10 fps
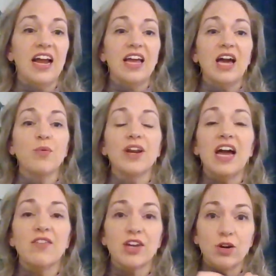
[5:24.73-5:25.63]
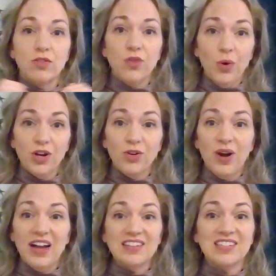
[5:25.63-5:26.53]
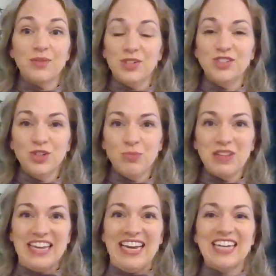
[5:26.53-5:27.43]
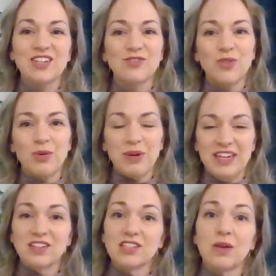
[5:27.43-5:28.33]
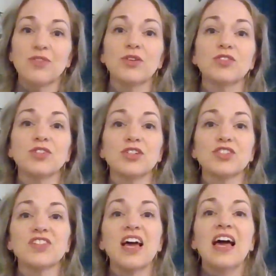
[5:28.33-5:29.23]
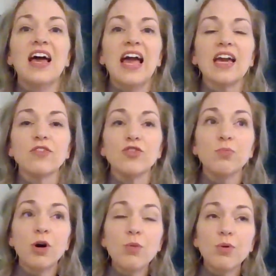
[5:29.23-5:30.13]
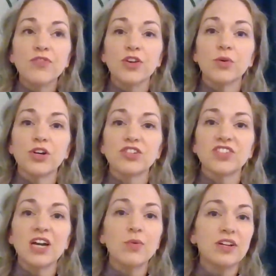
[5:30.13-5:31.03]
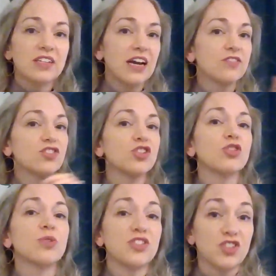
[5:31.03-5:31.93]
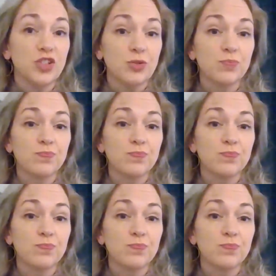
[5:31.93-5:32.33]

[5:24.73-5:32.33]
I want to have it go 4 across the original plan for my desktop users, and for mobile viewers, I want to have 2 and 2.